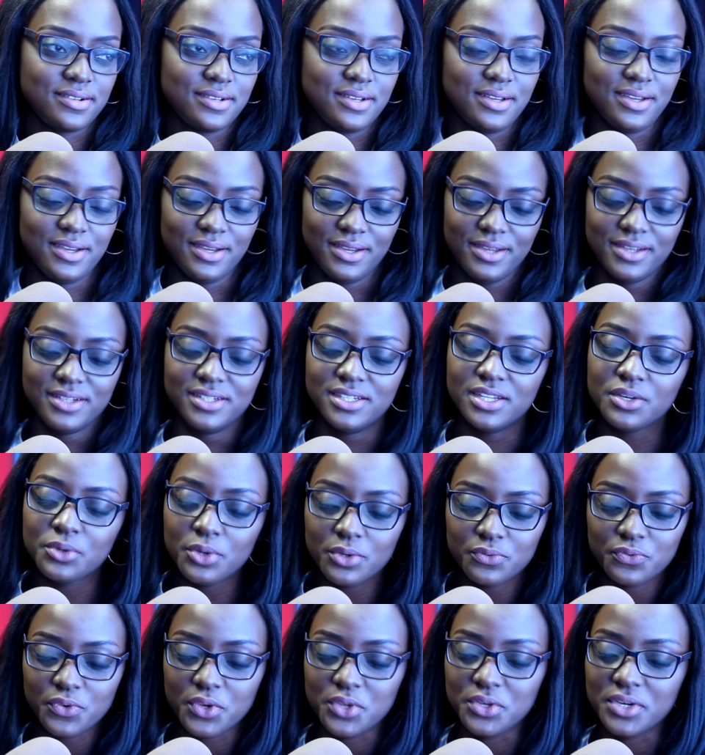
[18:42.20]
do
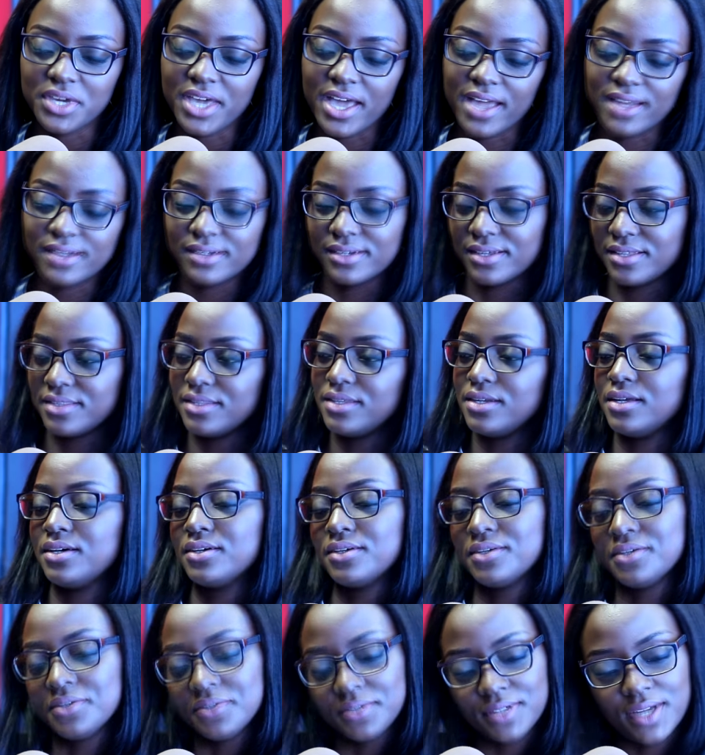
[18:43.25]
it for Uganda, and then I'll
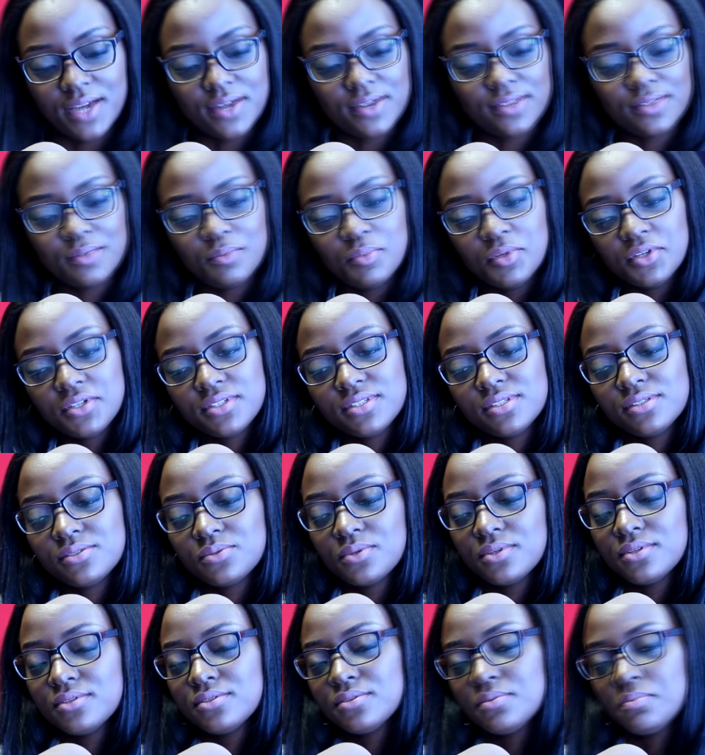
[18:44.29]
go down in the books as
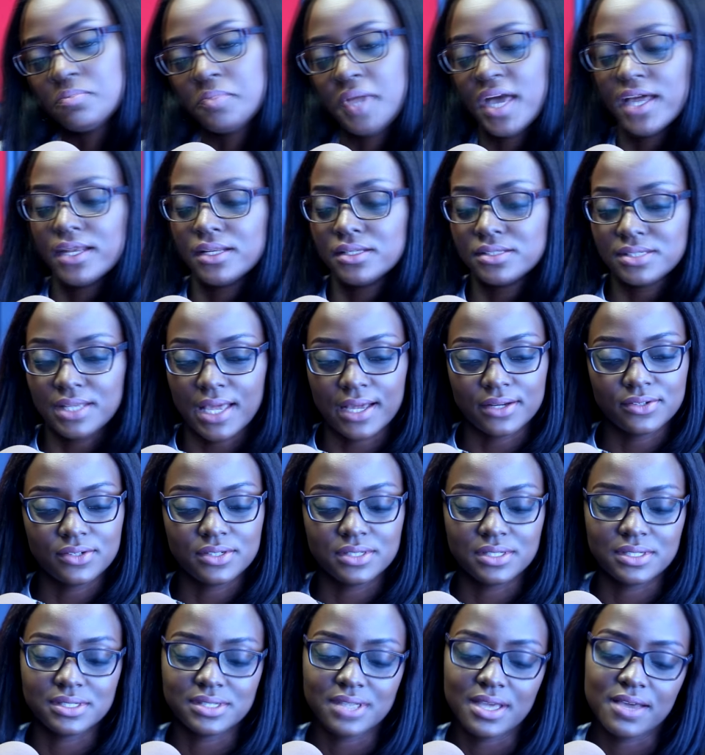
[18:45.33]
one of the baddest
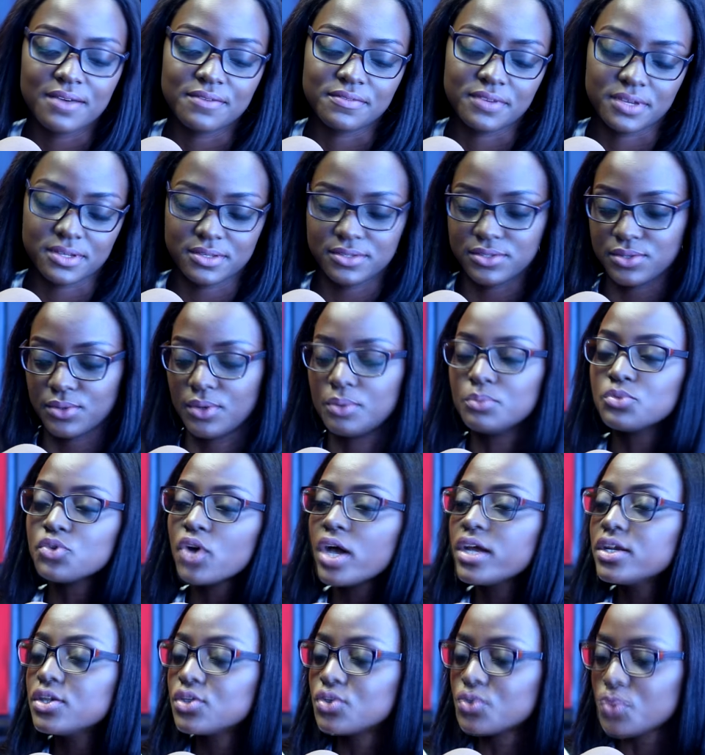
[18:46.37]
actresses ever. So I'm
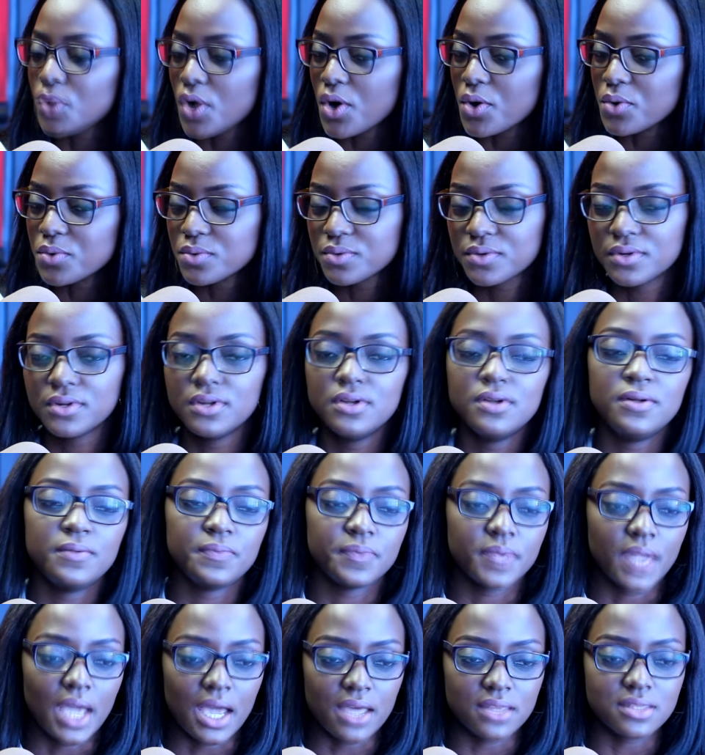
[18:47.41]
trying to grow.
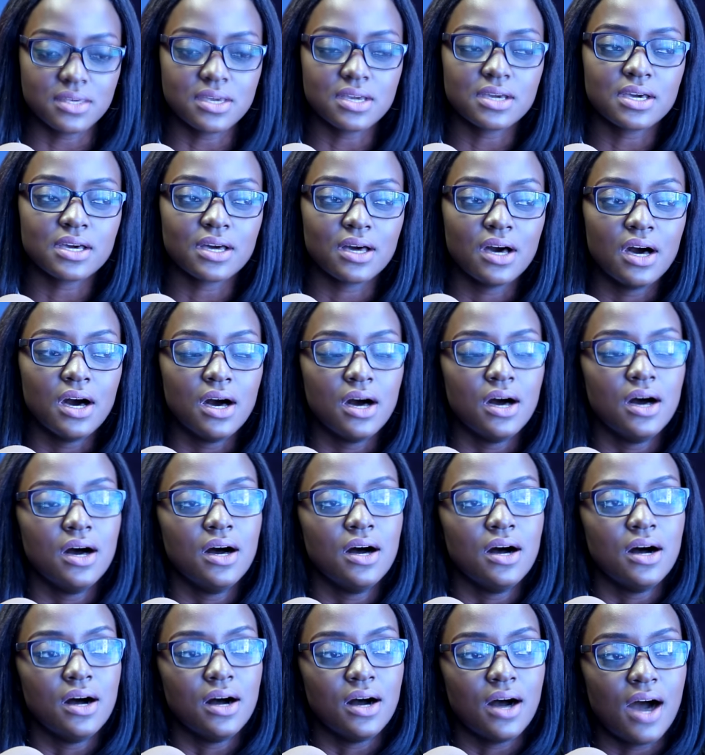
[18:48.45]
Mm-hmm. I think
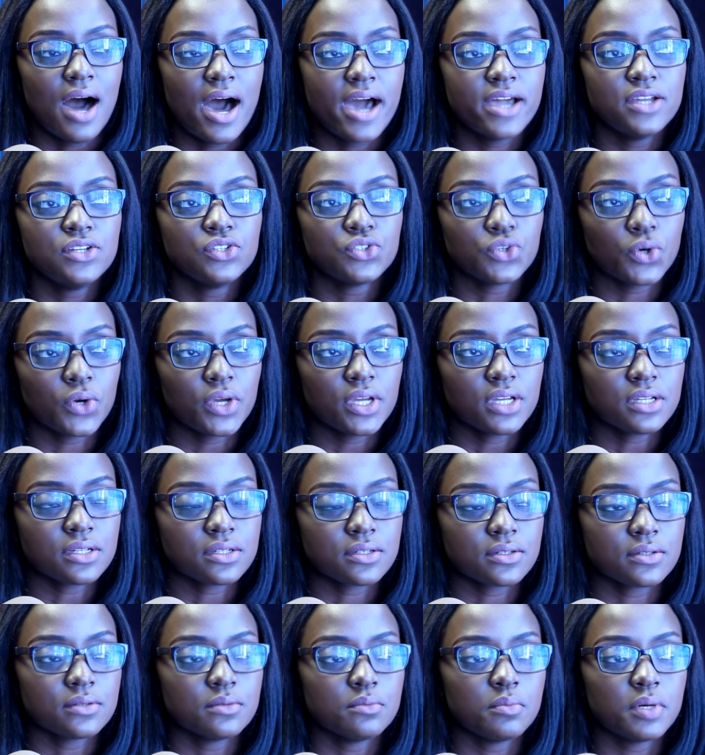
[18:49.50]
I enjoy it,
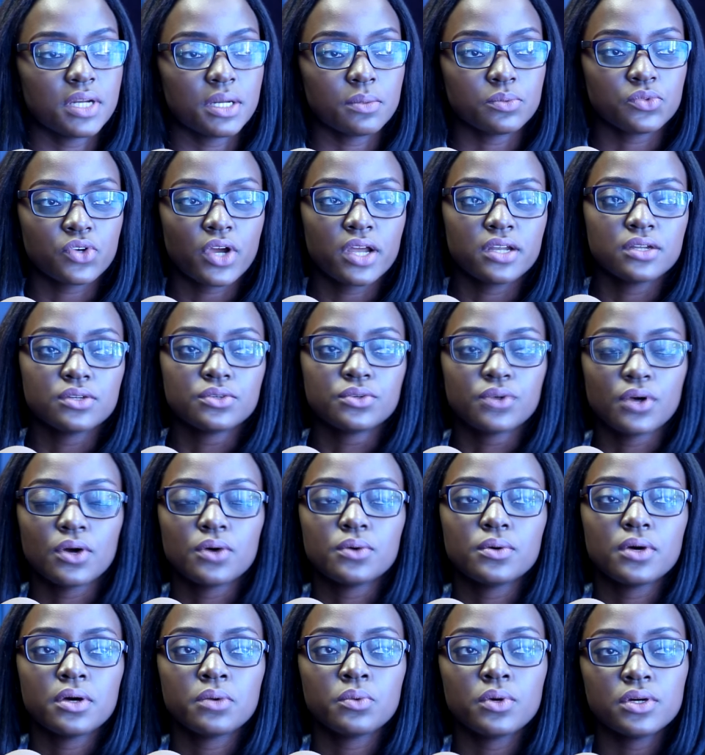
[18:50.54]
but I'm trying to
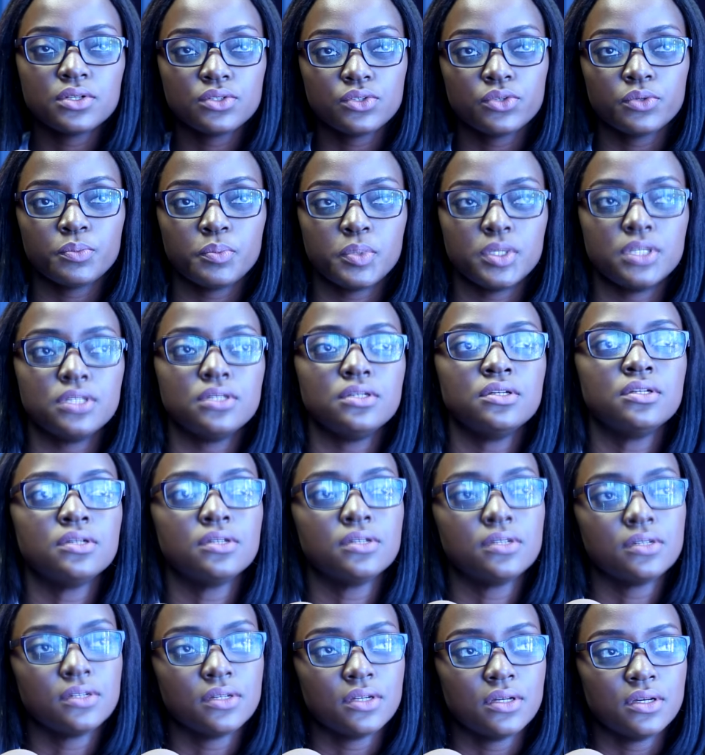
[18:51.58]
grow. I want to be
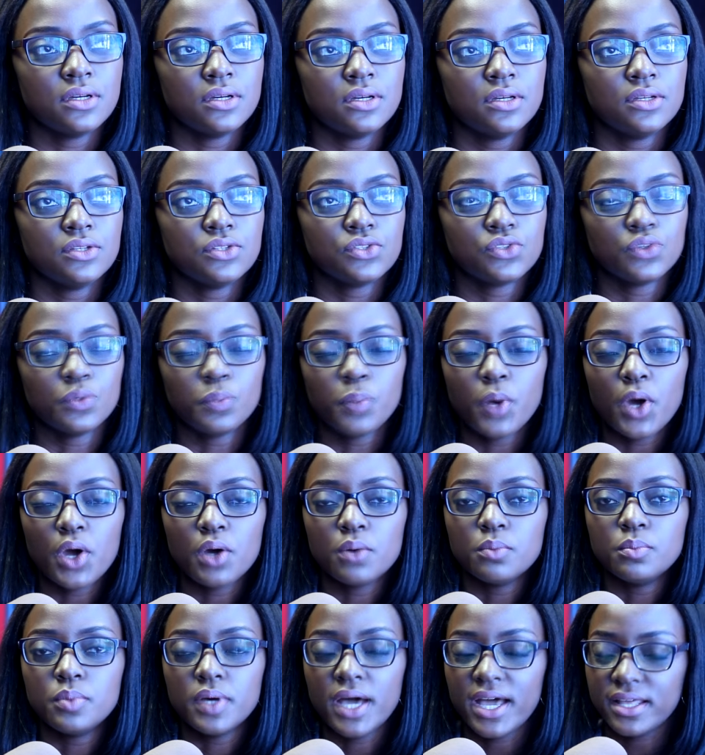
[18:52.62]

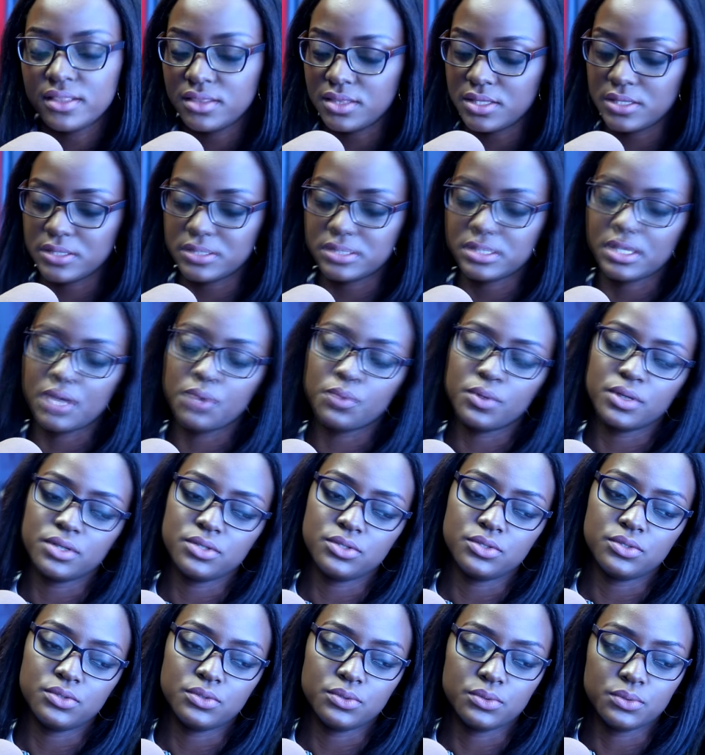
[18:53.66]
superb at this. I
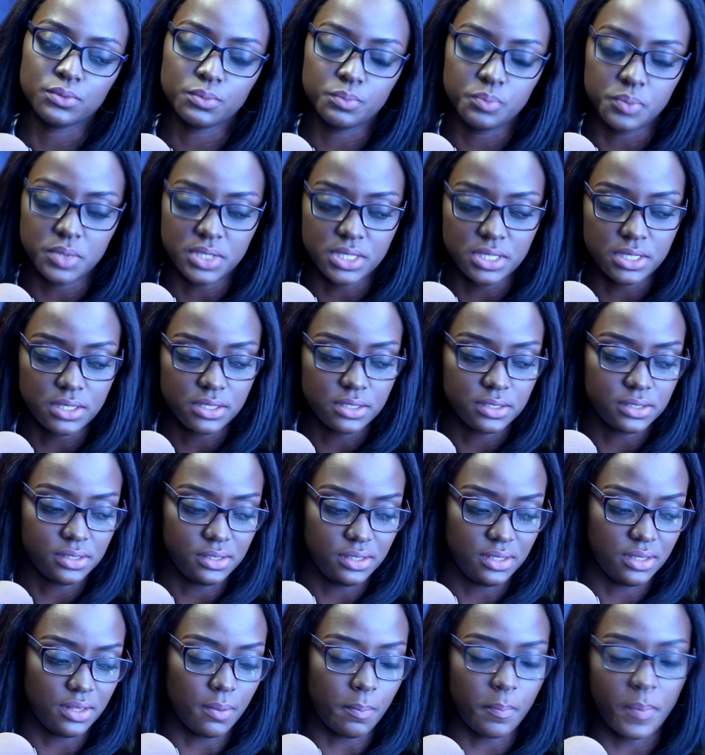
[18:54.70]
want to be
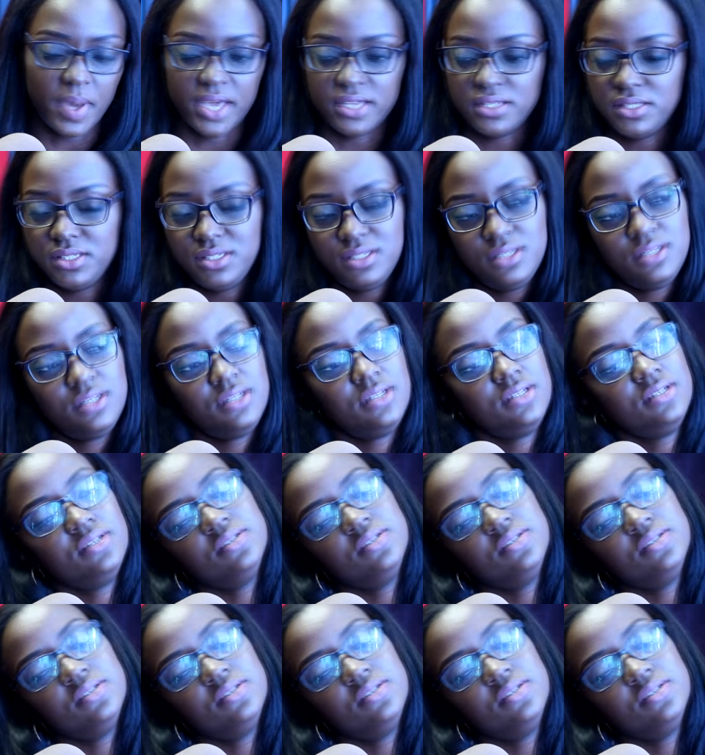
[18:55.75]
the best